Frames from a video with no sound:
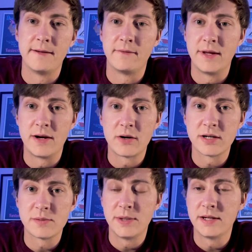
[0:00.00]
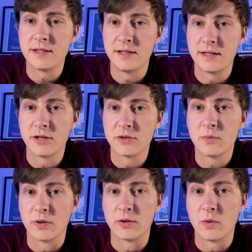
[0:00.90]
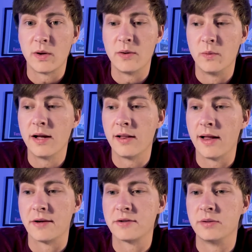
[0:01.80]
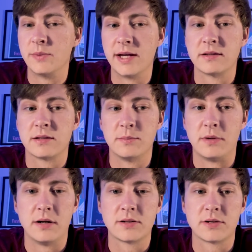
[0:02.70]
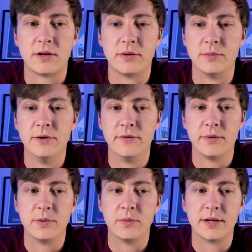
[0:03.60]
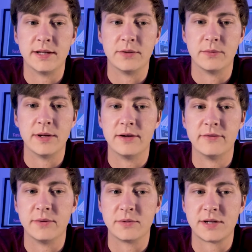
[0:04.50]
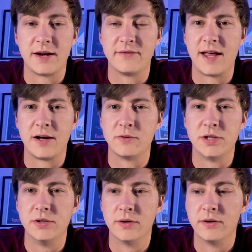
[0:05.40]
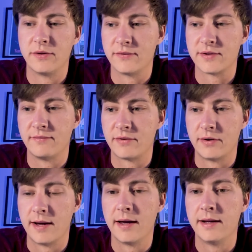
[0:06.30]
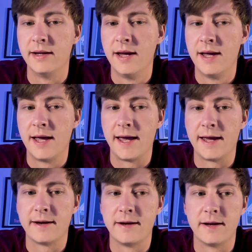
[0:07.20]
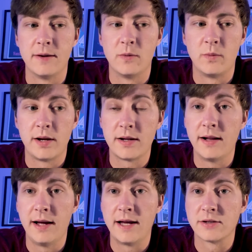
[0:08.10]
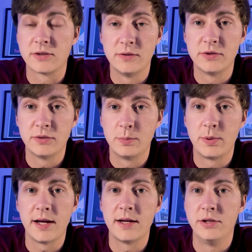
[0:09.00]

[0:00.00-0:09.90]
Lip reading: In our experience, it does work quite well, actually. We had some moss on our roof that we wanted to get rid of that was kind of an algae growth of some variety. And while as soon as you apply it,